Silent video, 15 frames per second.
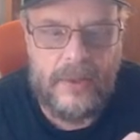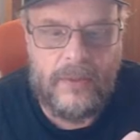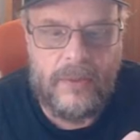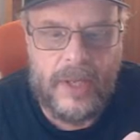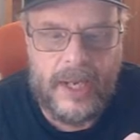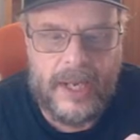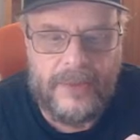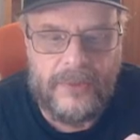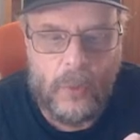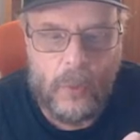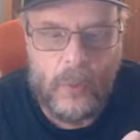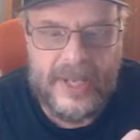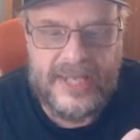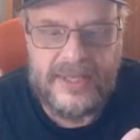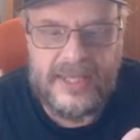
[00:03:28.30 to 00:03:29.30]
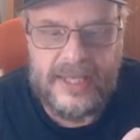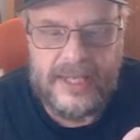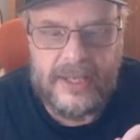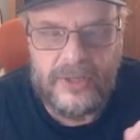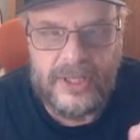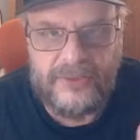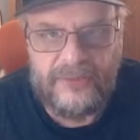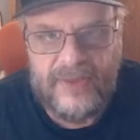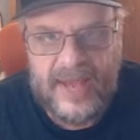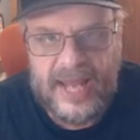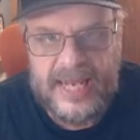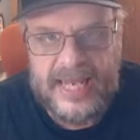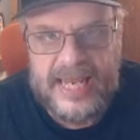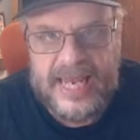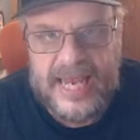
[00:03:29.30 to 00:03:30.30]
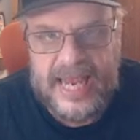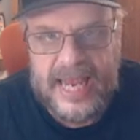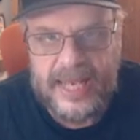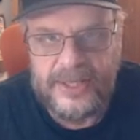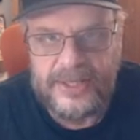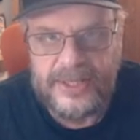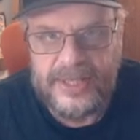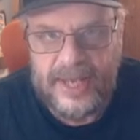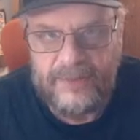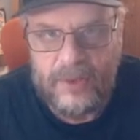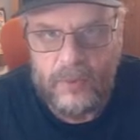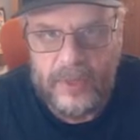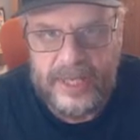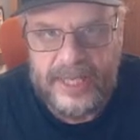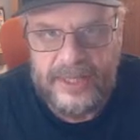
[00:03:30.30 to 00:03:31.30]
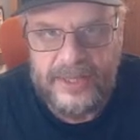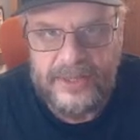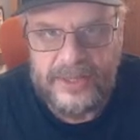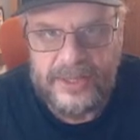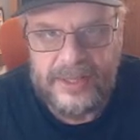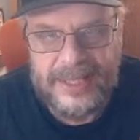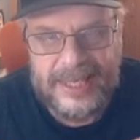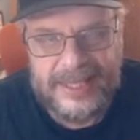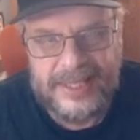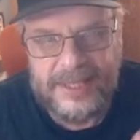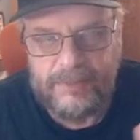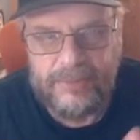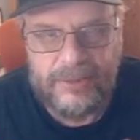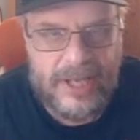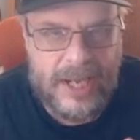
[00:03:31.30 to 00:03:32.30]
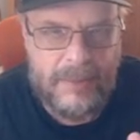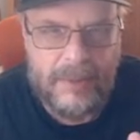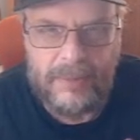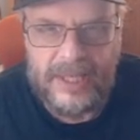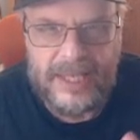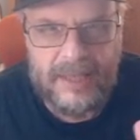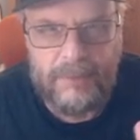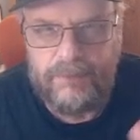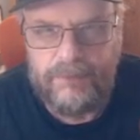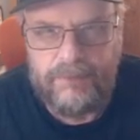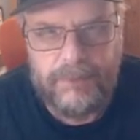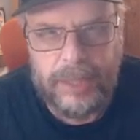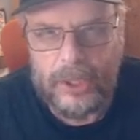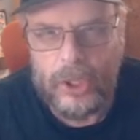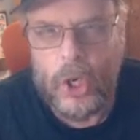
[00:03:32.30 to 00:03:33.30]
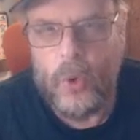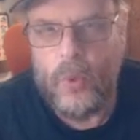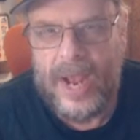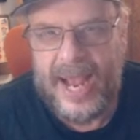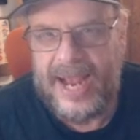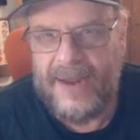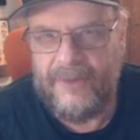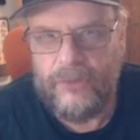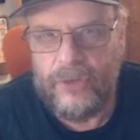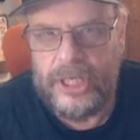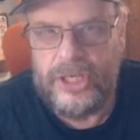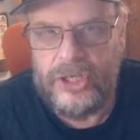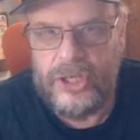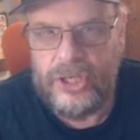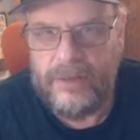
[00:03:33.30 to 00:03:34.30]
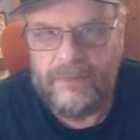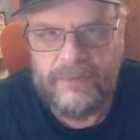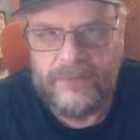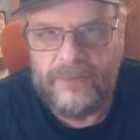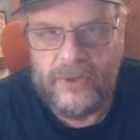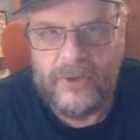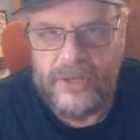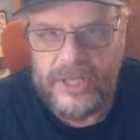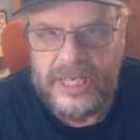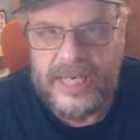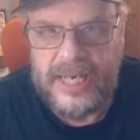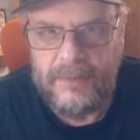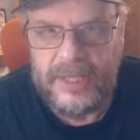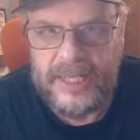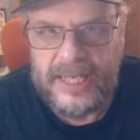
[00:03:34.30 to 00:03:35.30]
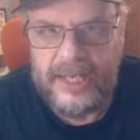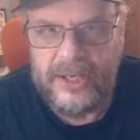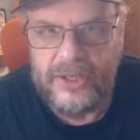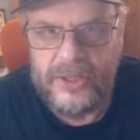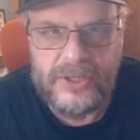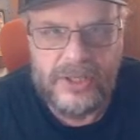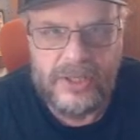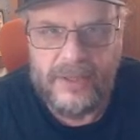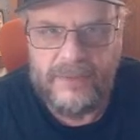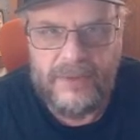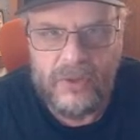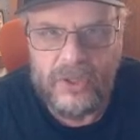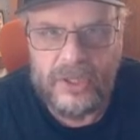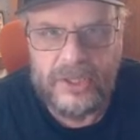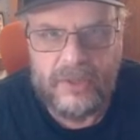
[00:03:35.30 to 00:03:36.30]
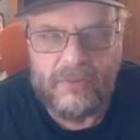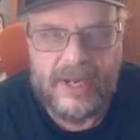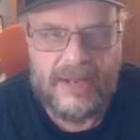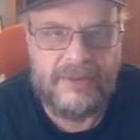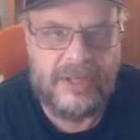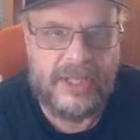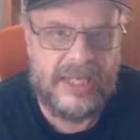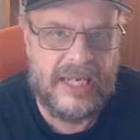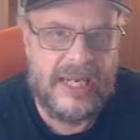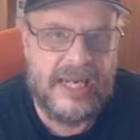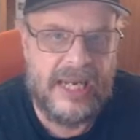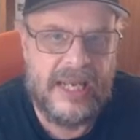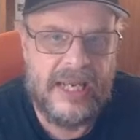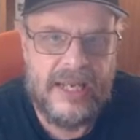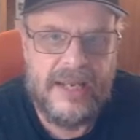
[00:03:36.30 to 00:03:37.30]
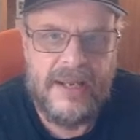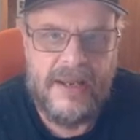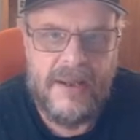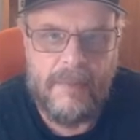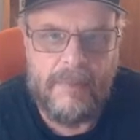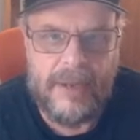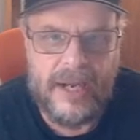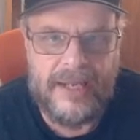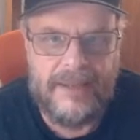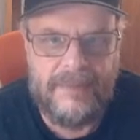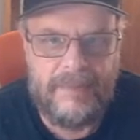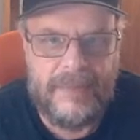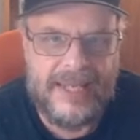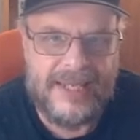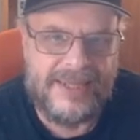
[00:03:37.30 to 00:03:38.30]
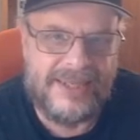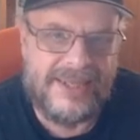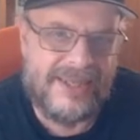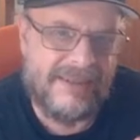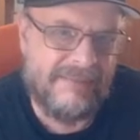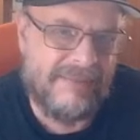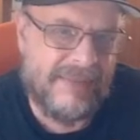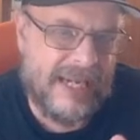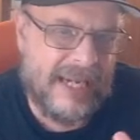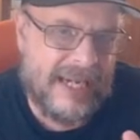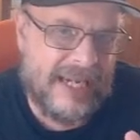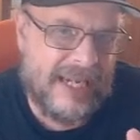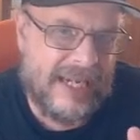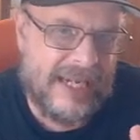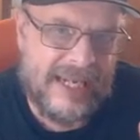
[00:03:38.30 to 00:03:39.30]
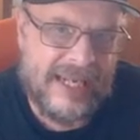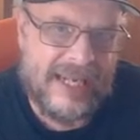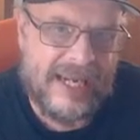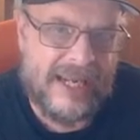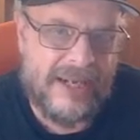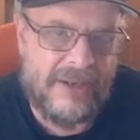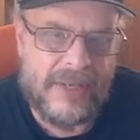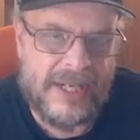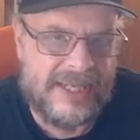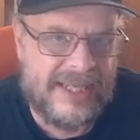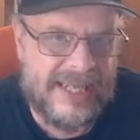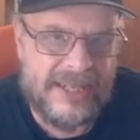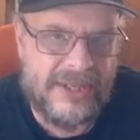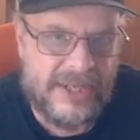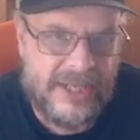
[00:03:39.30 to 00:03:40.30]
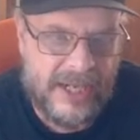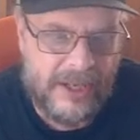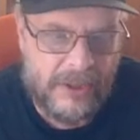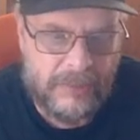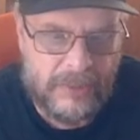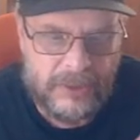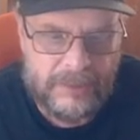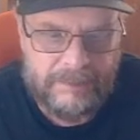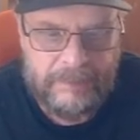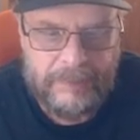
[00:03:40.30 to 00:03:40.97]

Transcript: Uh, the wins leader is Fedde. He has seven wins. That's probably a below average for team leaders if you looked around the league, but it's I, I, I don't want to say it's terrible.